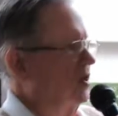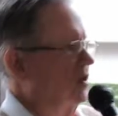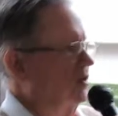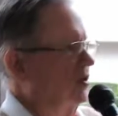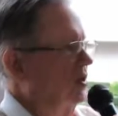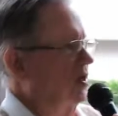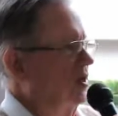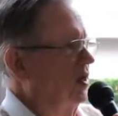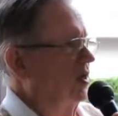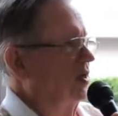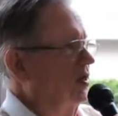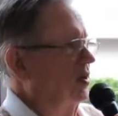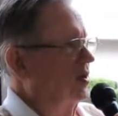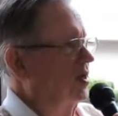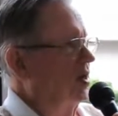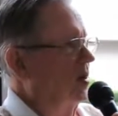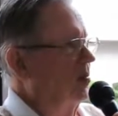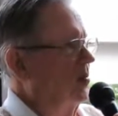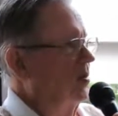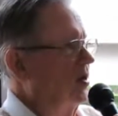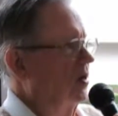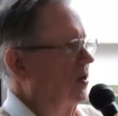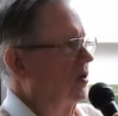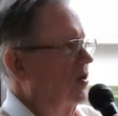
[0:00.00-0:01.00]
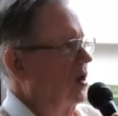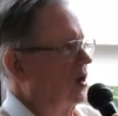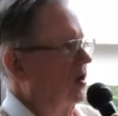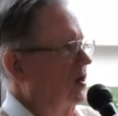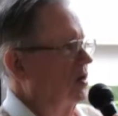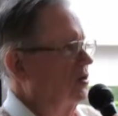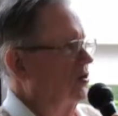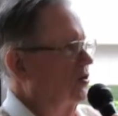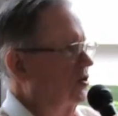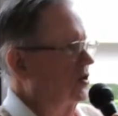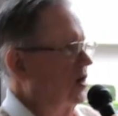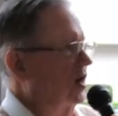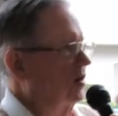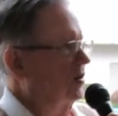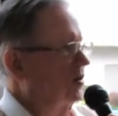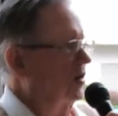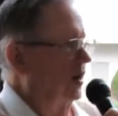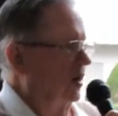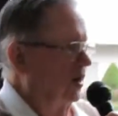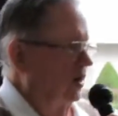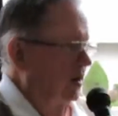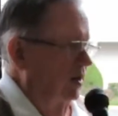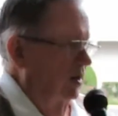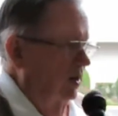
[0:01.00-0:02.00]
it, come here on a
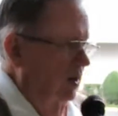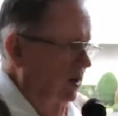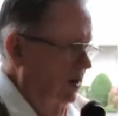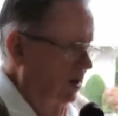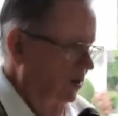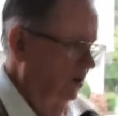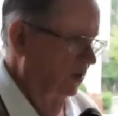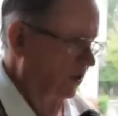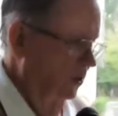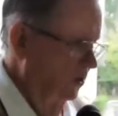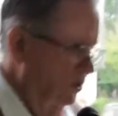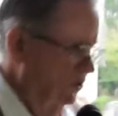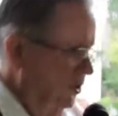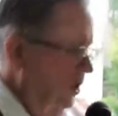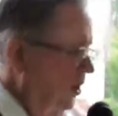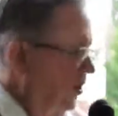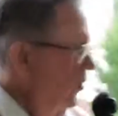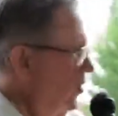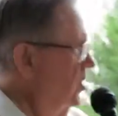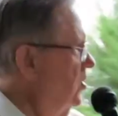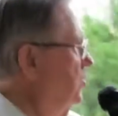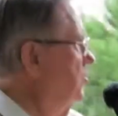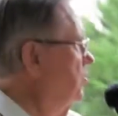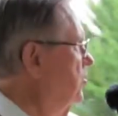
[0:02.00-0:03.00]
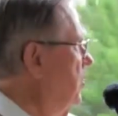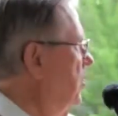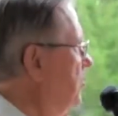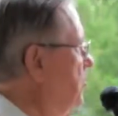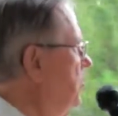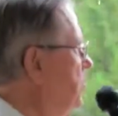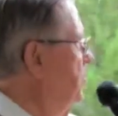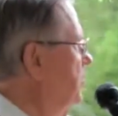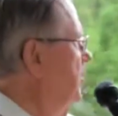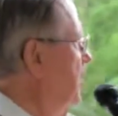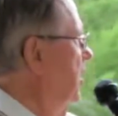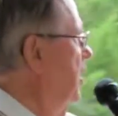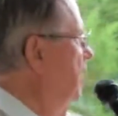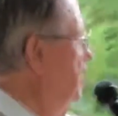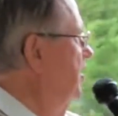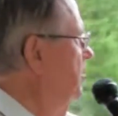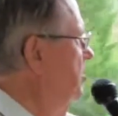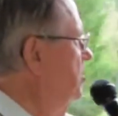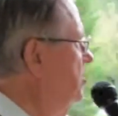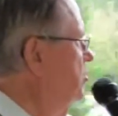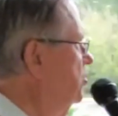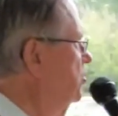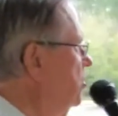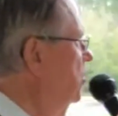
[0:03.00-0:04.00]
Sunday. There is always someone dying
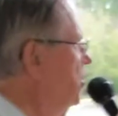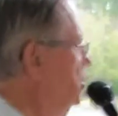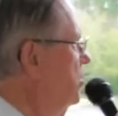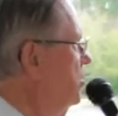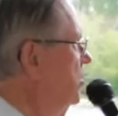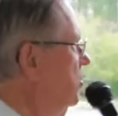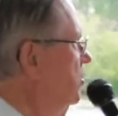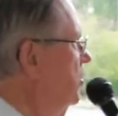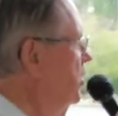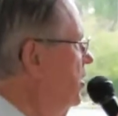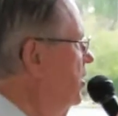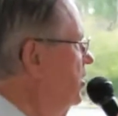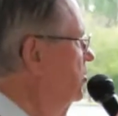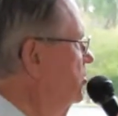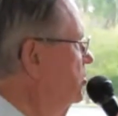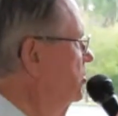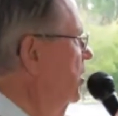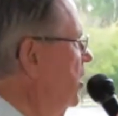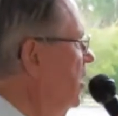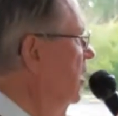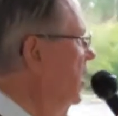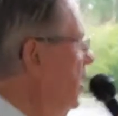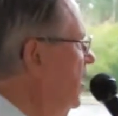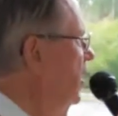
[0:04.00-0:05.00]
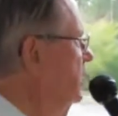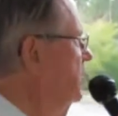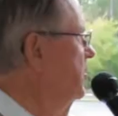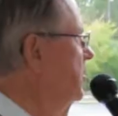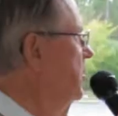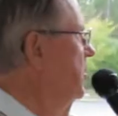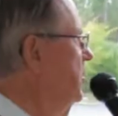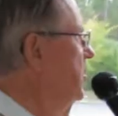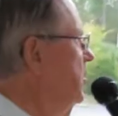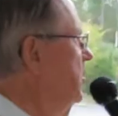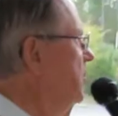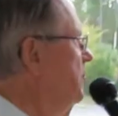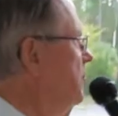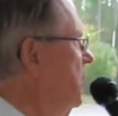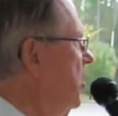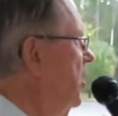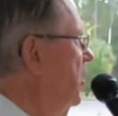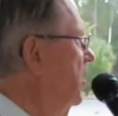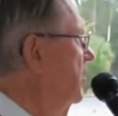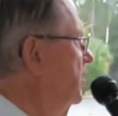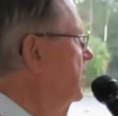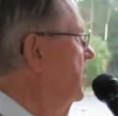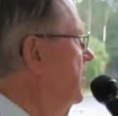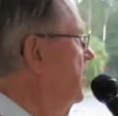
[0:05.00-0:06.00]
to show you the inside.
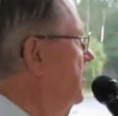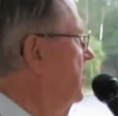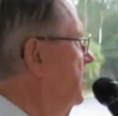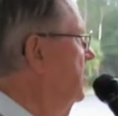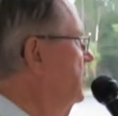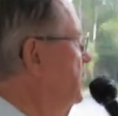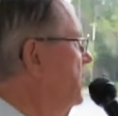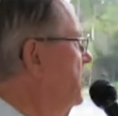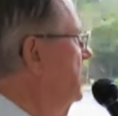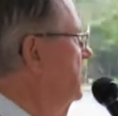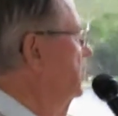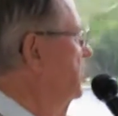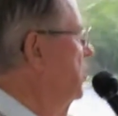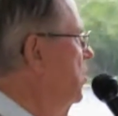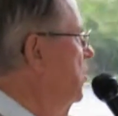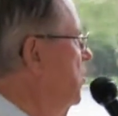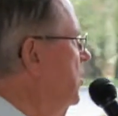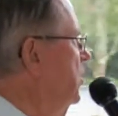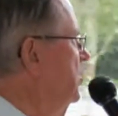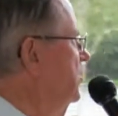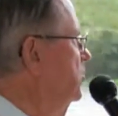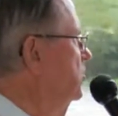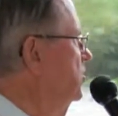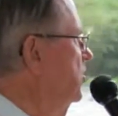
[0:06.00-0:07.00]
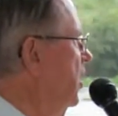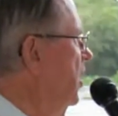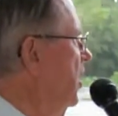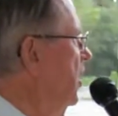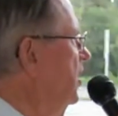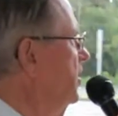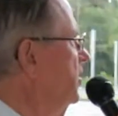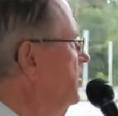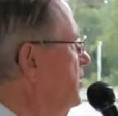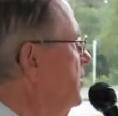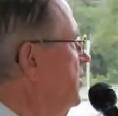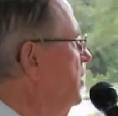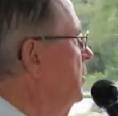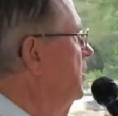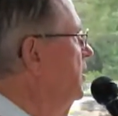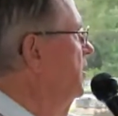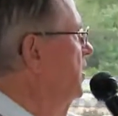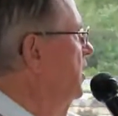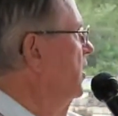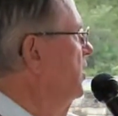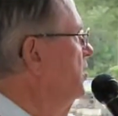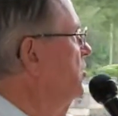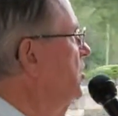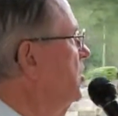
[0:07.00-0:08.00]
Park here, go inside.
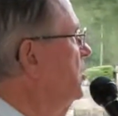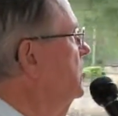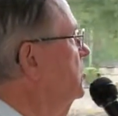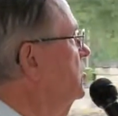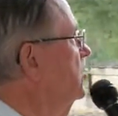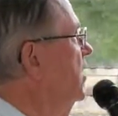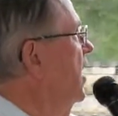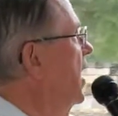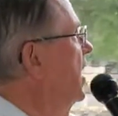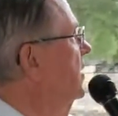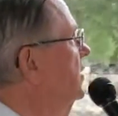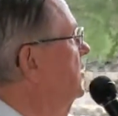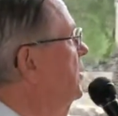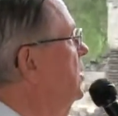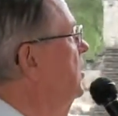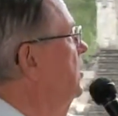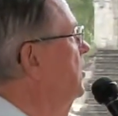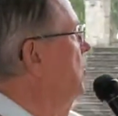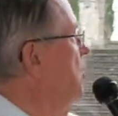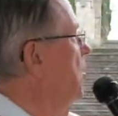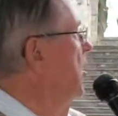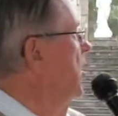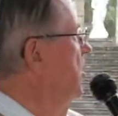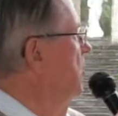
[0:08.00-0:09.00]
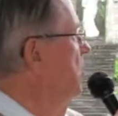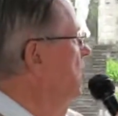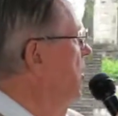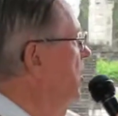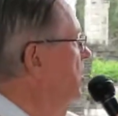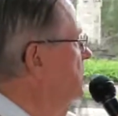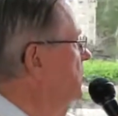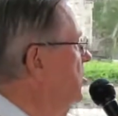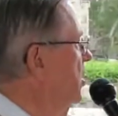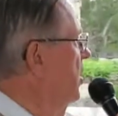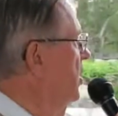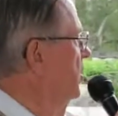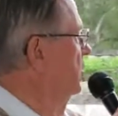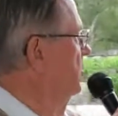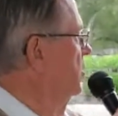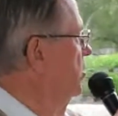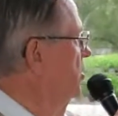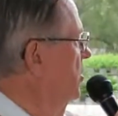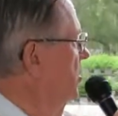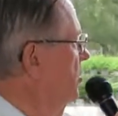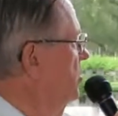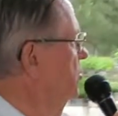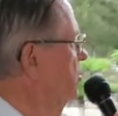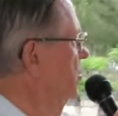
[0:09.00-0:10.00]
It's exactly the way it was
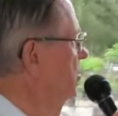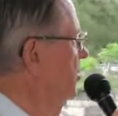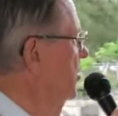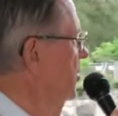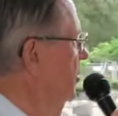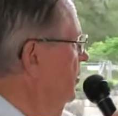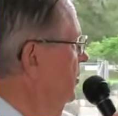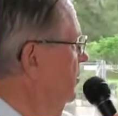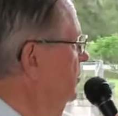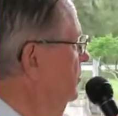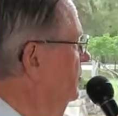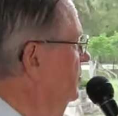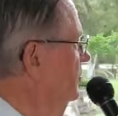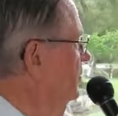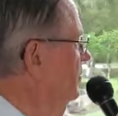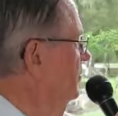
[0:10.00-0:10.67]
100 years ago